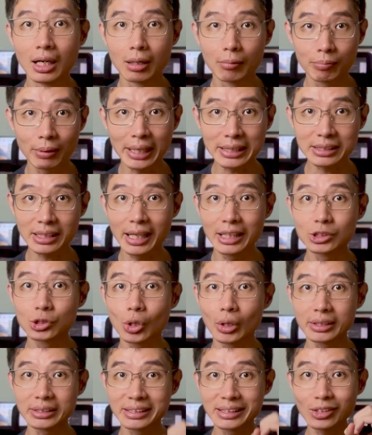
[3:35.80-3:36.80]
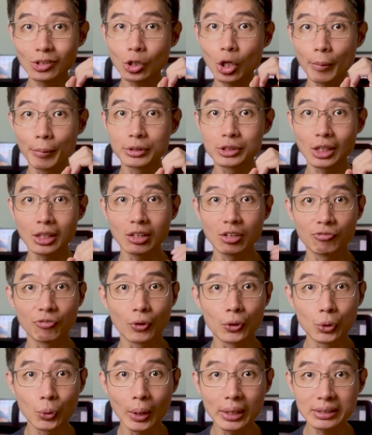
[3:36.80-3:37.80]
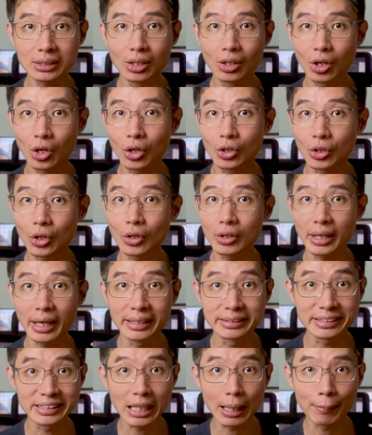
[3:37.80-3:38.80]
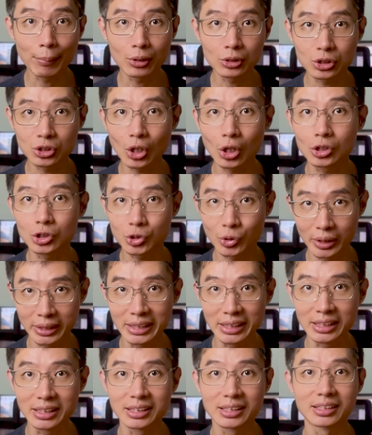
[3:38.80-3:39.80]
Plus, enjoy 0 commission for US, Hong Kong, and Singapore stock trading.